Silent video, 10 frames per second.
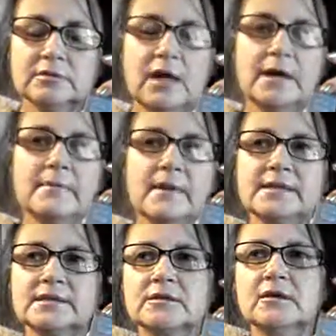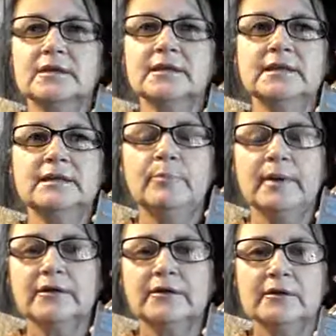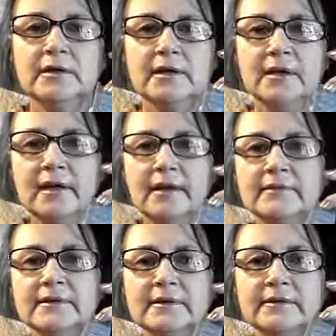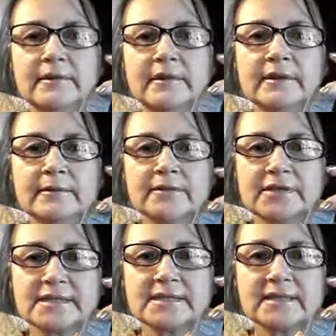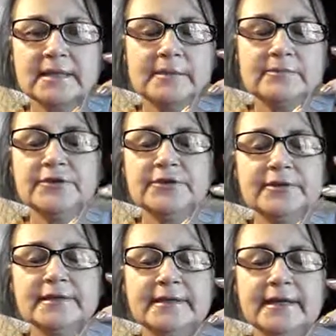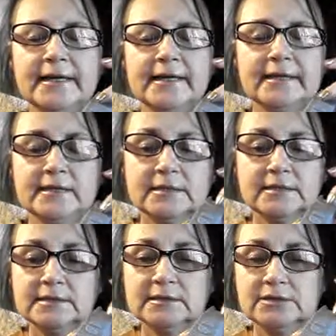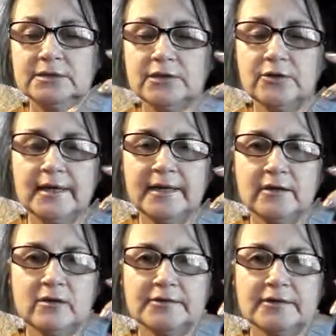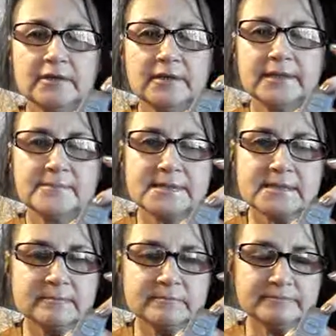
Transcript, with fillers: I might start getting better and then, then I'm going to slip during the day, you know, at all times